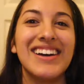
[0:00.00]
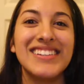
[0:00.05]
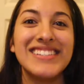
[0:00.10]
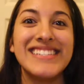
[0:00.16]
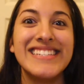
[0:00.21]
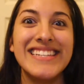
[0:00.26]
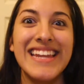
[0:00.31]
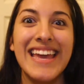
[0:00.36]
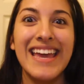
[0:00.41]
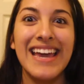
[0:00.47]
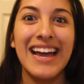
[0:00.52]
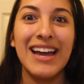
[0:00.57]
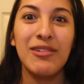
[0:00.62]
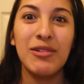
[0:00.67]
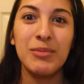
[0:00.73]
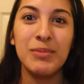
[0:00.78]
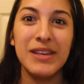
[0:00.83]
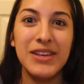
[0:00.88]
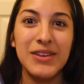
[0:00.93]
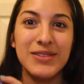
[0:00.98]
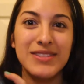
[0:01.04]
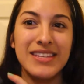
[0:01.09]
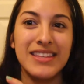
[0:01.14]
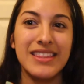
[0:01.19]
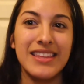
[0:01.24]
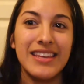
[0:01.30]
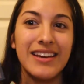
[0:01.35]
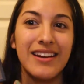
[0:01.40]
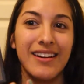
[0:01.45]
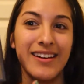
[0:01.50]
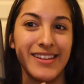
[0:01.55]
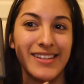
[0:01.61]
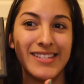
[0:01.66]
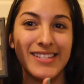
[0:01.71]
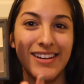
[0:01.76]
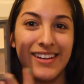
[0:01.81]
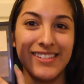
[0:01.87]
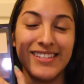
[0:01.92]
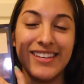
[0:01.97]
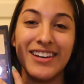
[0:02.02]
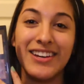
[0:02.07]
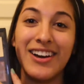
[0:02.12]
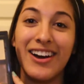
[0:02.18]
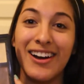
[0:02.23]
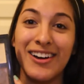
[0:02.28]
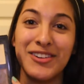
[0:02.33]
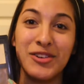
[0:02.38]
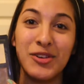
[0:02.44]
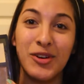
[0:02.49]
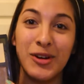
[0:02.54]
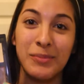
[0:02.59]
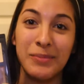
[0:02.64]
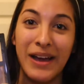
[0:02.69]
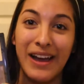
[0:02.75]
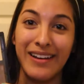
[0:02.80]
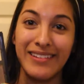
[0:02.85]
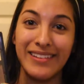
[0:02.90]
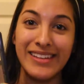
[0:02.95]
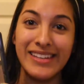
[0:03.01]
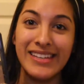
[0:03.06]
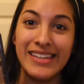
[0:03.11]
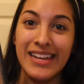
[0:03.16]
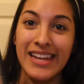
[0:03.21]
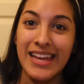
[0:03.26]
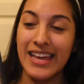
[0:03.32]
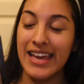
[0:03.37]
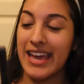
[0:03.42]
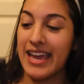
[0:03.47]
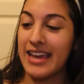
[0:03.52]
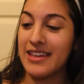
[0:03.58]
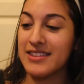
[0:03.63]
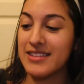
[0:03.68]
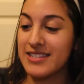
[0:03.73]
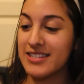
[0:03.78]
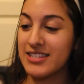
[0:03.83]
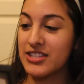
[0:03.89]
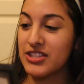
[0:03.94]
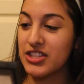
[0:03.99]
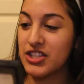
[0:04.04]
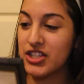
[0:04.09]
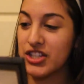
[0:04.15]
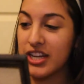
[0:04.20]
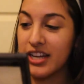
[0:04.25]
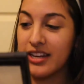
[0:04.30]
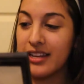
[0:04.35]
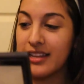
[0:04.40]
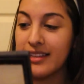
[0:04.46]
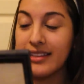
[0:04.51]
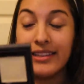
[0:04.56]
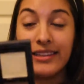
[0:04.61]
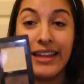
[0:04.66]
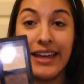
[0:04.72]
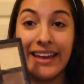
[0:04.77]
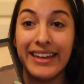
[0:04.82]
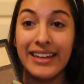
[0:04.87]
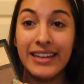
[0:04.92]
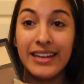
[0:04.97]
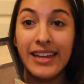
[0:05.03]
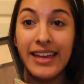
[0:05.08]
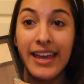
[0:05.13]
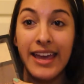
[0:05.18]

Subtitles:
Today I will be using the Anastasia contour palette, and this is in the shade Light,